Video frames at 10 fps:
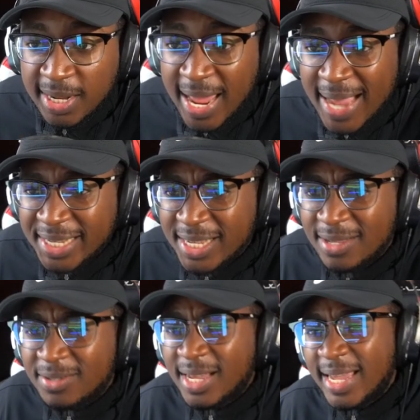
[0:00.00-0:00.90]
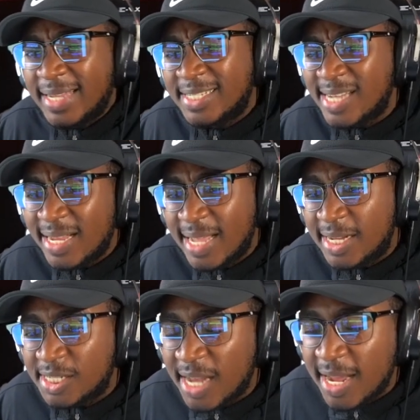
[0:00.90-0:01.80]
They actually looks like they
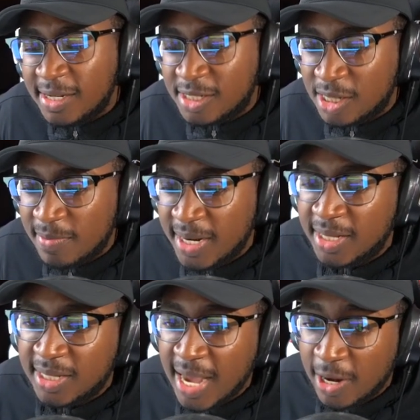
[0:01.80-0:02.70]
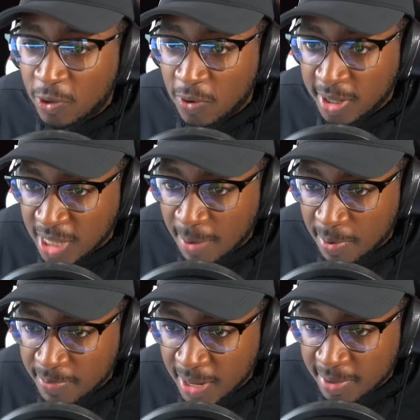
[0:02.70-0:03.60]
changed some of these categories up
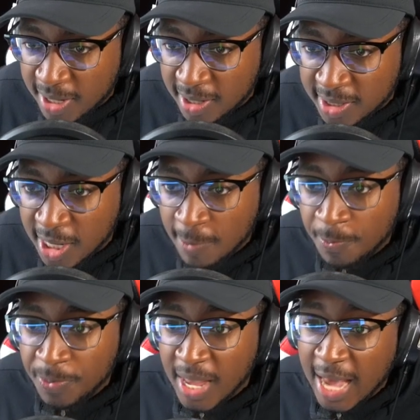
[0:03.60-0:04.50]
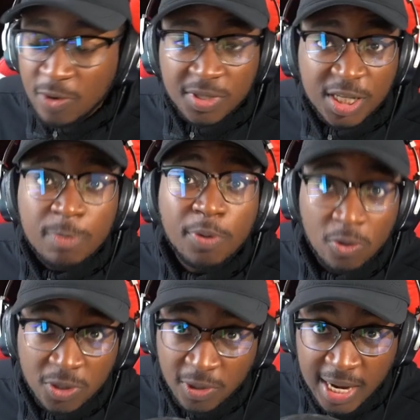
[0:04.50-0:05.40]
a bit, because I don't see
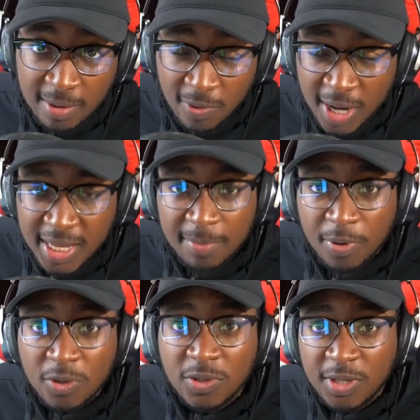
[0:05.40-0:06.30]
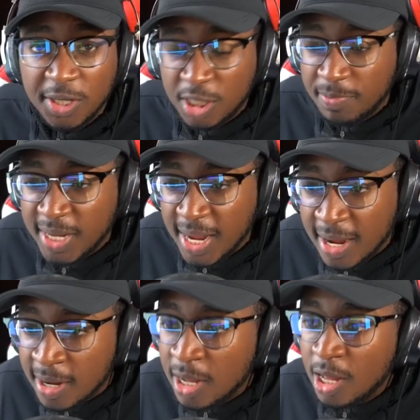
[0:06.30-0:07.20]
post hook anymore. I think post hook used to be
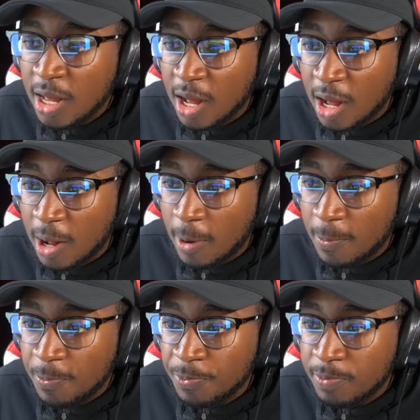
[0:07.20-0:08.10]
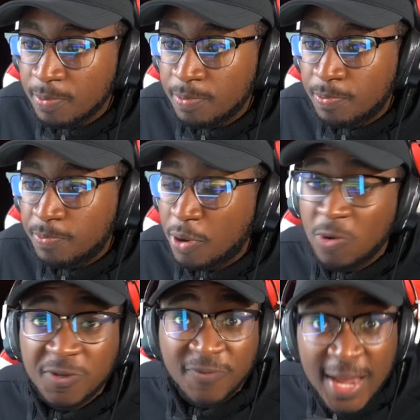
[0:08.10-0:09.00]
there.
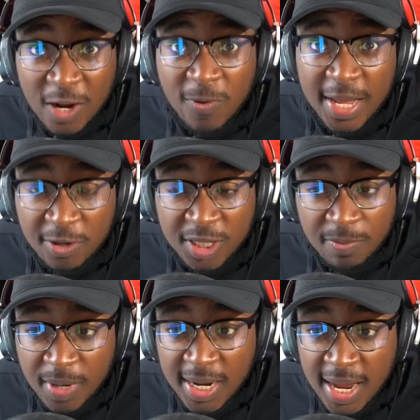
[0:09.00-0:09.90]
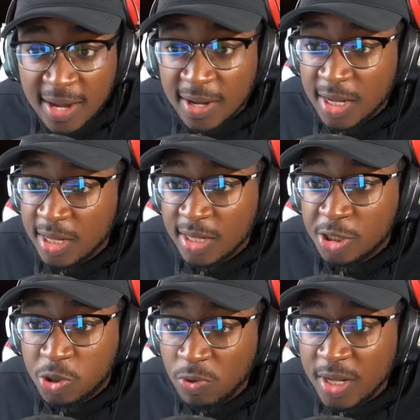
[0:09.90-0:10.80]
Post fadeaway used to be there.
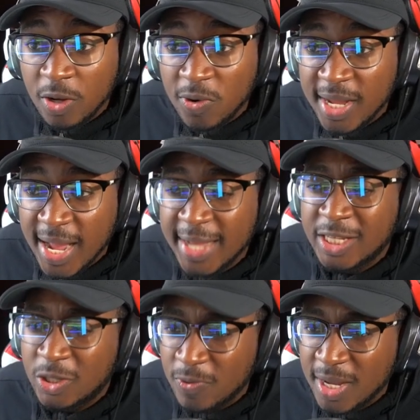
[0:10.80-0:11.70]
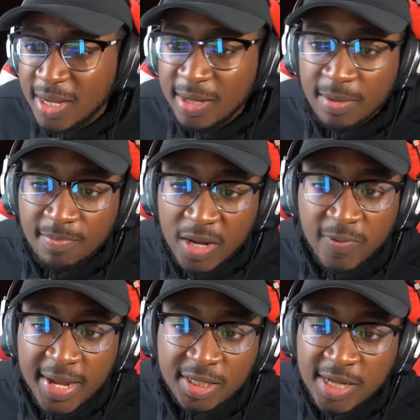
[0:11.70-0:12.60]
Shooting only has 3:
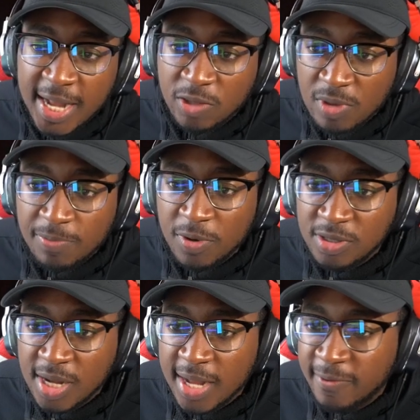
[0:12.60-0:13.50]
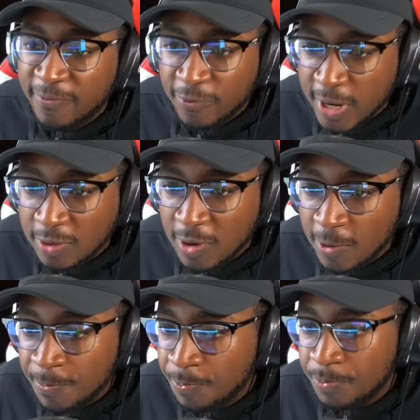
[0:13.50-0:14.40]
mid-range shot, 3-point shot, free
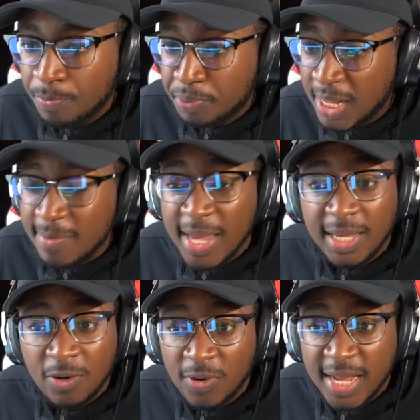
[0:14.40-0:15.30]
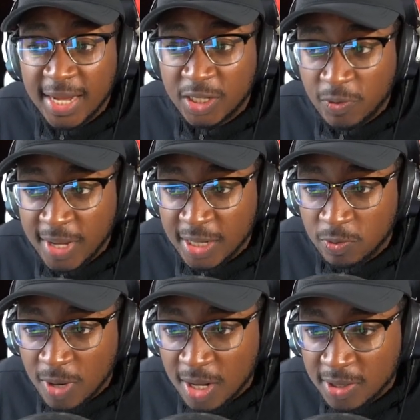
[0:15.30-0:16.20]
throw. Playmaking only has 3 as
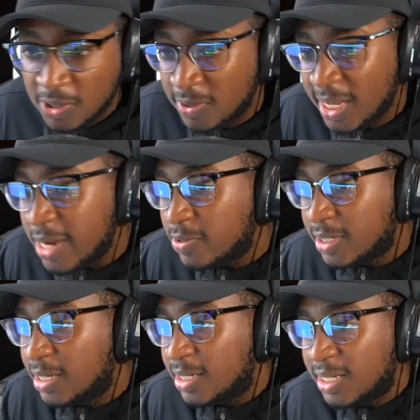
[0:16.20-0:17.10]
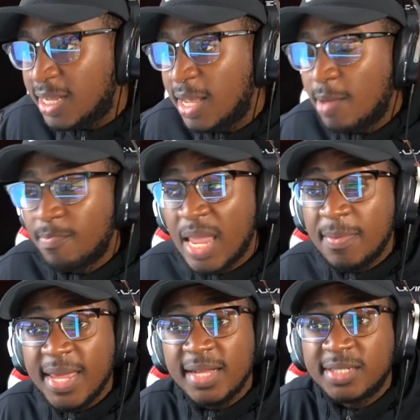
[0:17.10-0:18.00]
well, so it's interesting to see.
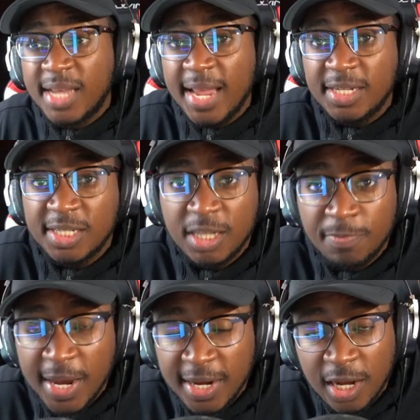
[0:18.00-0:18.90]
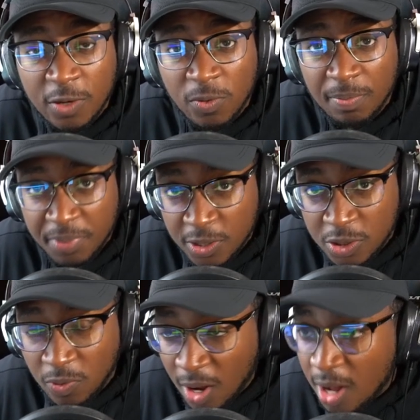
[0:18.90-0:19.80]
Maybe it changes depending on what
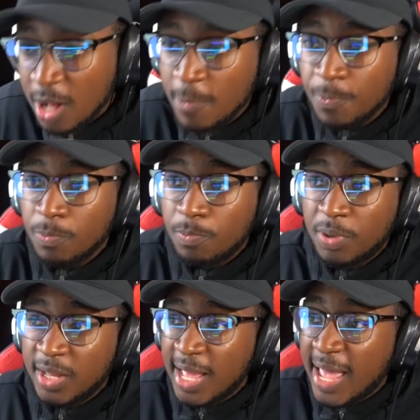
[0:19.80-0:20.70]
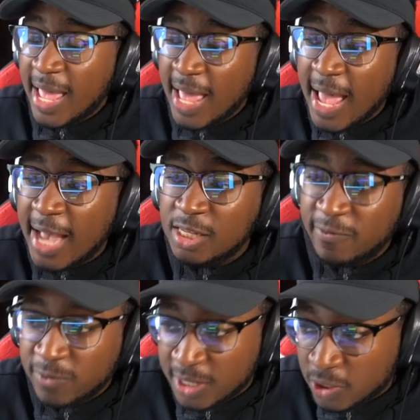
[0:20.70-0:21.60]
build you are, but as
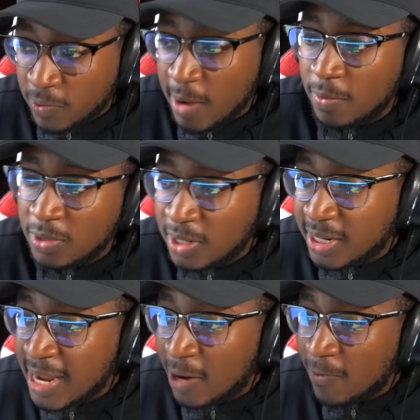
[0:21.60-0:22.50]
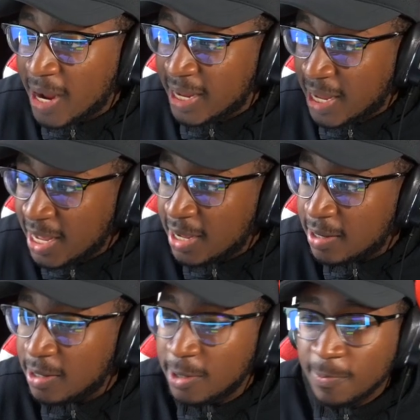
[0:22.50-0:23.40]
of the screen we're looking at right
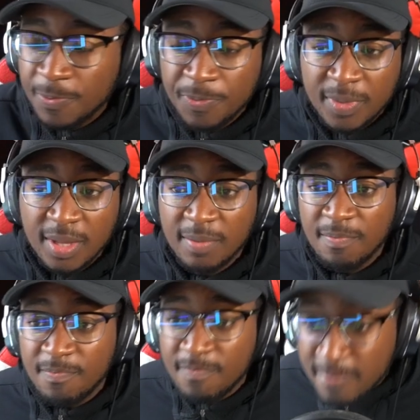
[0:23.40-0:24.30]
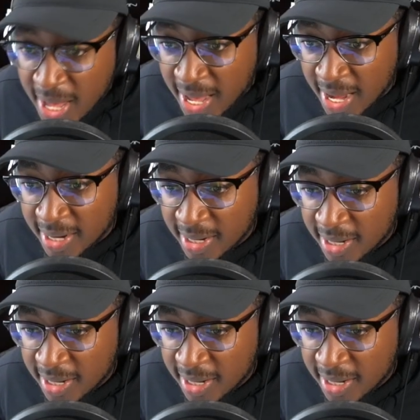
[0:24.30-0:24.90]
here, man.